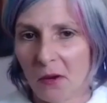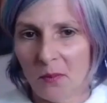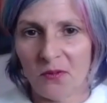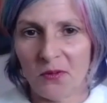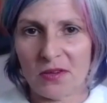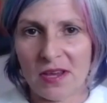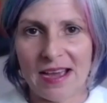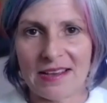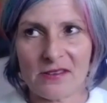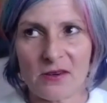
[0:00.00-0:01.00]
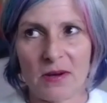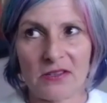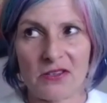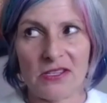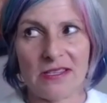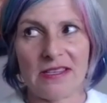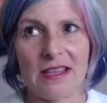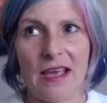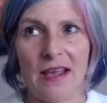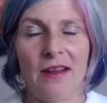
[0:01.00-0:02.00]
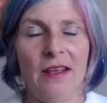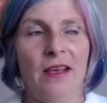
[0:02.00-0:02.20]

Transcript: helpful to ask questions that